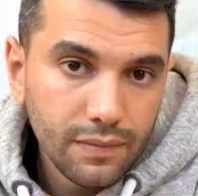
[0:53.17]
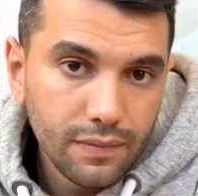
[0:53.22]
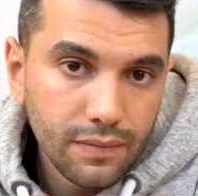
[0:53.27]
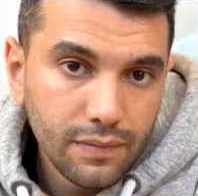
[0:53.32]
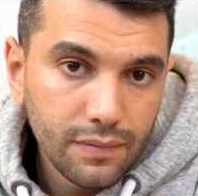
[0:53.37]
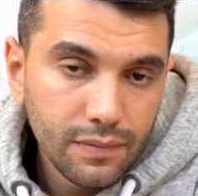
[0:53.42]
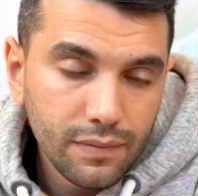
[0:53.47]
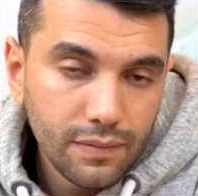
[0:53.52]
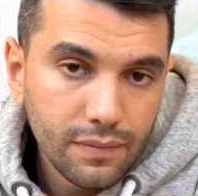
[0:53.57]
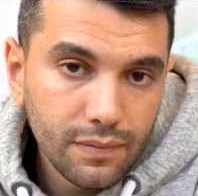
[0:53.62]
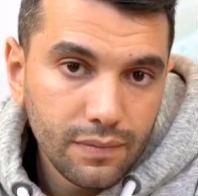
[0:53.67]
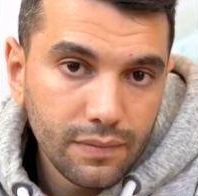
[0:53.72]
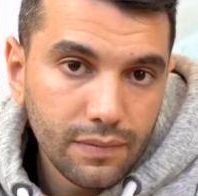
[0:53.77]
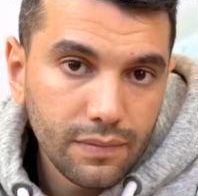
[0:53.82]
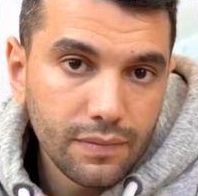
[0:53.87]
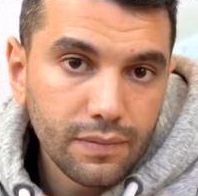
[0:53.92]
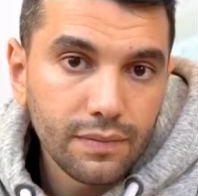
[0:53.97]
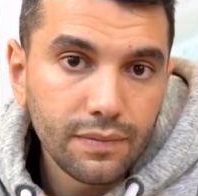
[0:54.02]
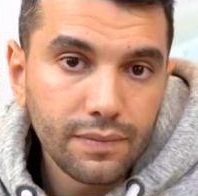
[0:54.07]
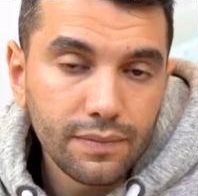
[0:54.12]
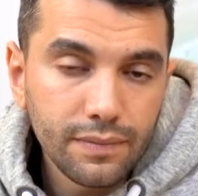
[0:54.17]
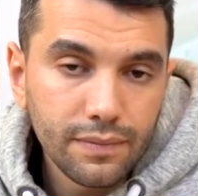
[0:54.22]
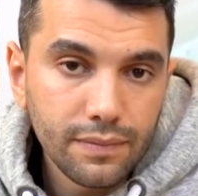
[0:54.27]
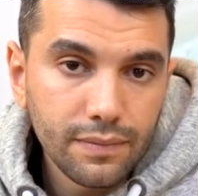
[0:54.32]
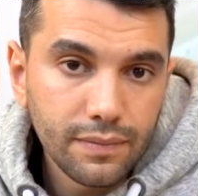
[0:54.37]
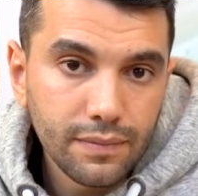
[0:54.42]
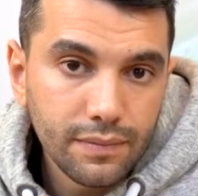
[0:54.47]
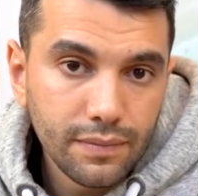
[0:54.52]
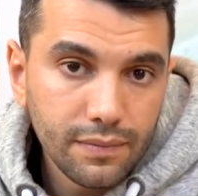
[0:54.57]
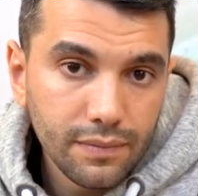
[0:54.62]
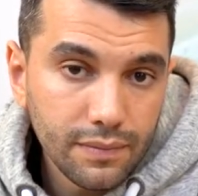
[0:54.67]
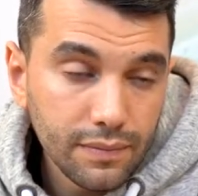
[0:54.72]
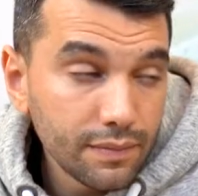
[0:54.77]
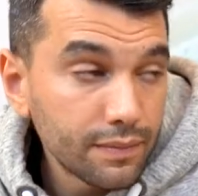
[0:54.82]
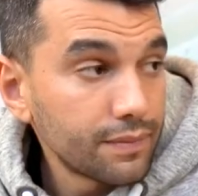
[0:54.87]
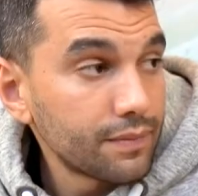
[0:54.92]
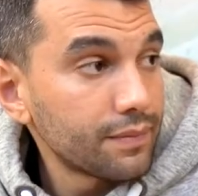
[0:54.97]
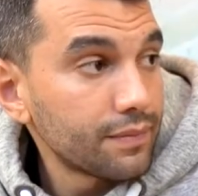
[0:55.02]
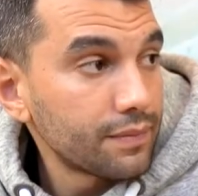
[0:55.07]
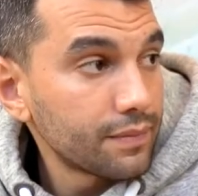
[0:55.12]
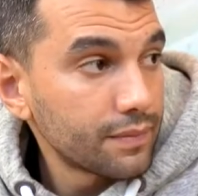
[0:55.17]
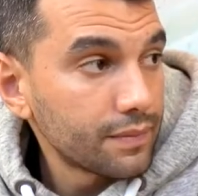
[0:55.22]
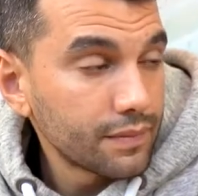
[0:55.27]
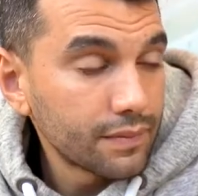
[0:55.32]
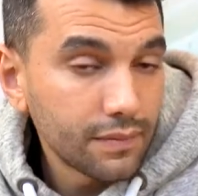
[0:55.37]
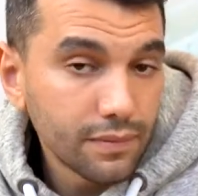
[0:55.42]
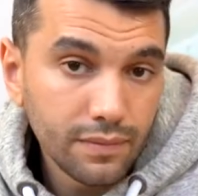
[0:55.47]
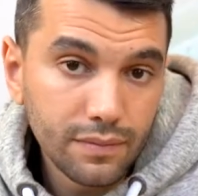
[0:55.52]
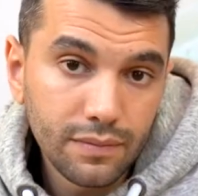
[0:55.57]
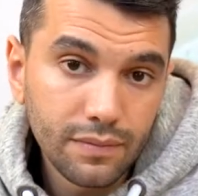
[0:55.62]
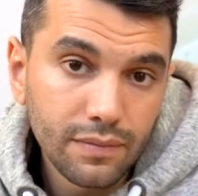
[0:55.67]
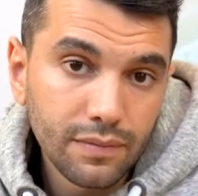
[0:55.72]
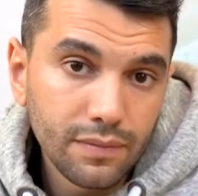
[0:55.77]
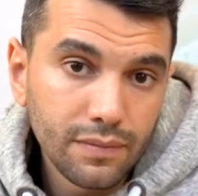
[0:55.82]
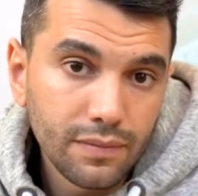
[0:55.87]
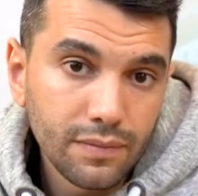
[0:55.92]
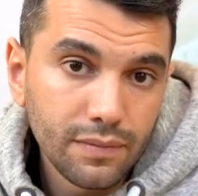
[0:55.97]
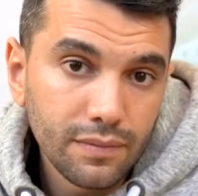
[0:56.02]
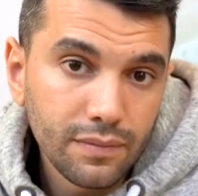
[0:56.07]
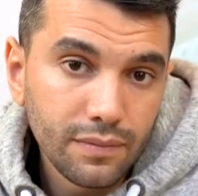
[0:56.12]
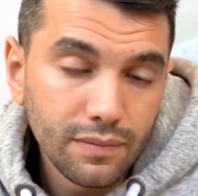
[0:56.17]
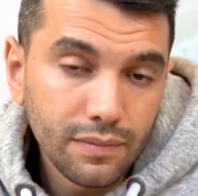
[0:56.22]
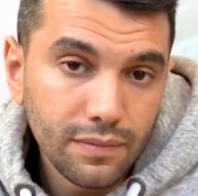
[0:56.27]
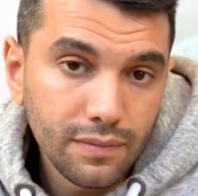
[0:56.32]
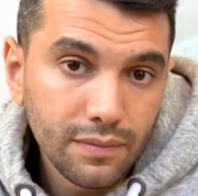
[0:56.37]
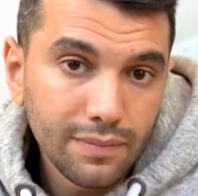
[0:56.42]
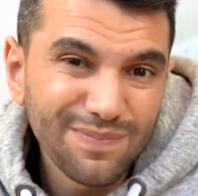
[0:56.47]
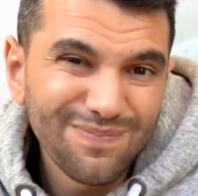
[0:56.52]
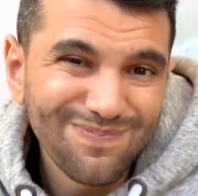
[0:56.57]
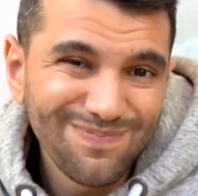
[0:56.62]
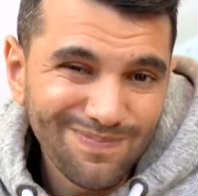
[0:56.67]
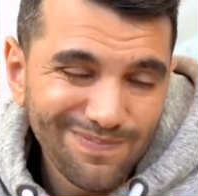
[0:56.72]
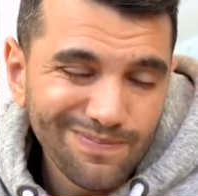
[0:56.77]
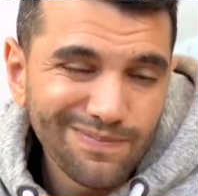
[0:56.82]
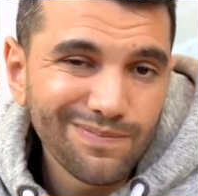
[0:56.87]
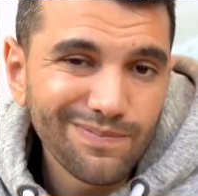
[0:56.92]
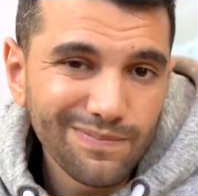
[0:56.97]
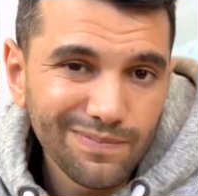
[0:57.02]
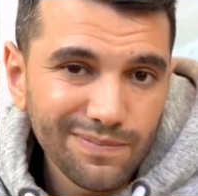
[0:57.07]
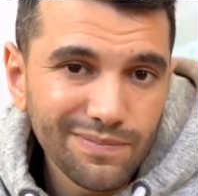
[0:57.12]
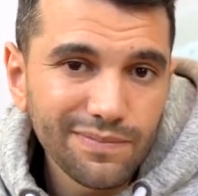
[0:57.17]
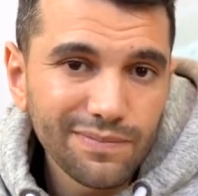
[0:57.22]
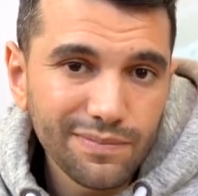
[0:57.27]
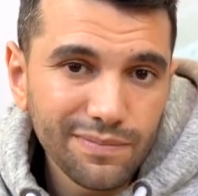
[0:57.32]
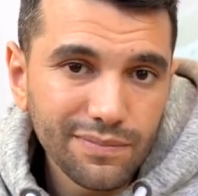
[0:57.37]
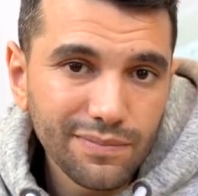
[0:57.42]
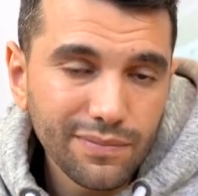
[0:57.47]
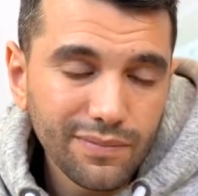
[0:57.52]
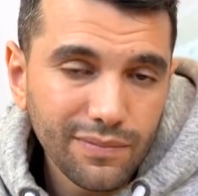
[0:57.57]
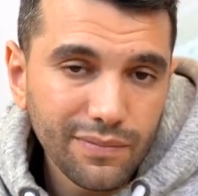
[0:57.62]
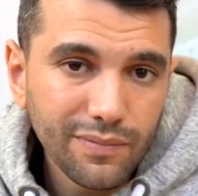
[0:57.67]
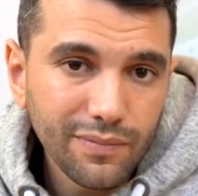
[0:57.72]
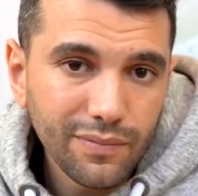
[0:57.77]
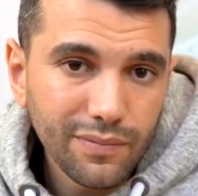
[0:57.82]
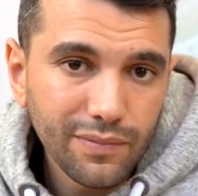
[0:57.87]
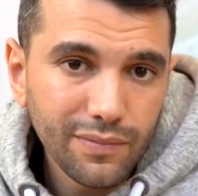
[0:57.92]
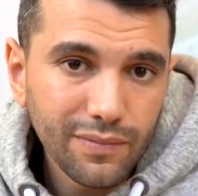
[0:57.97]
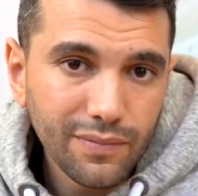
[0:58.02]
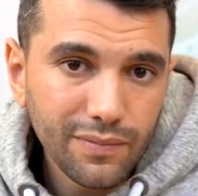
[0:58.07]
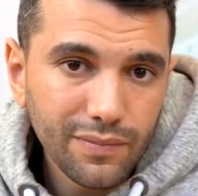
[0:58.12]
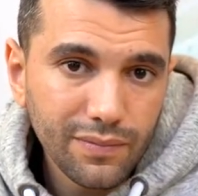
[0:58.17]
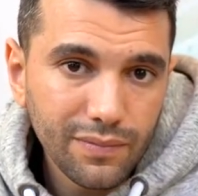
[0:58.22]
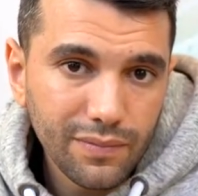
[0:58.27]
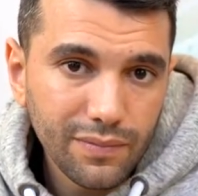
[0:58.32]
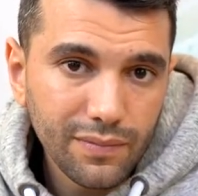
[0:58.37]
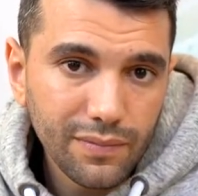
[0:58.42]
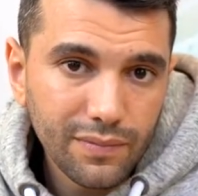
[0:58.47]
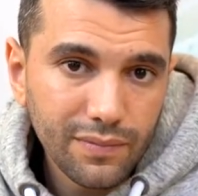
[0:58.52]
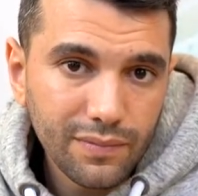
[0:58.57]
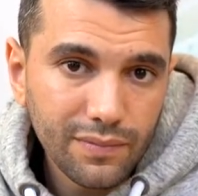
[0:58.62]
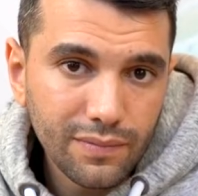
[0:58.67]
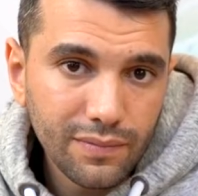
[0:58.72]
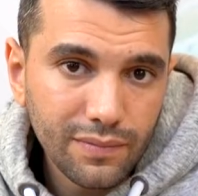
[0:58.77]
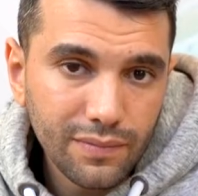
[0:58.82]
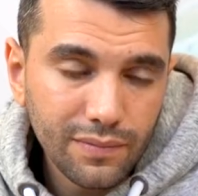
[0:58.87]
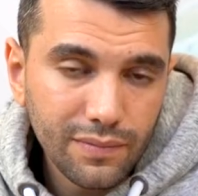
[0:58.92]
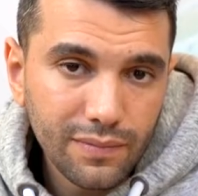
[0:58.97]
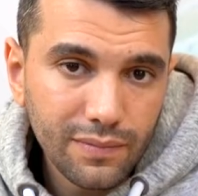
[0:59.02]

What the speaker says: (not speaking)